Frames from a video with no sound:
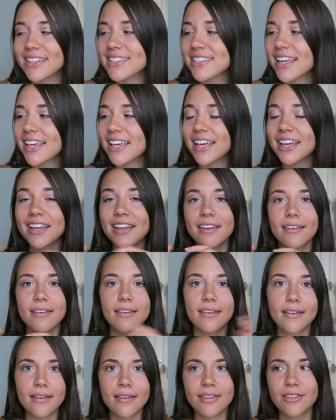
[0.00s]
this like
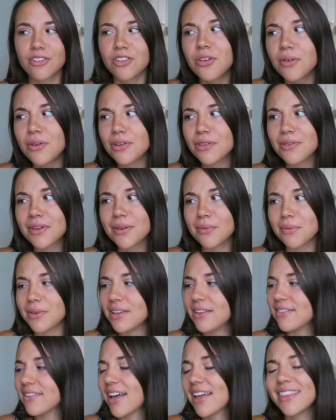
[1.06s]
two or three
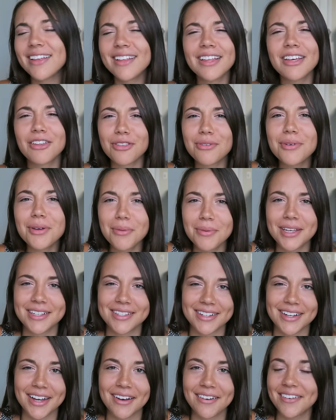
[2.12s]
weeks i think like three
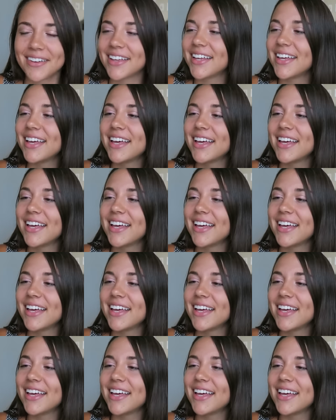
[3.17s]
weeks ago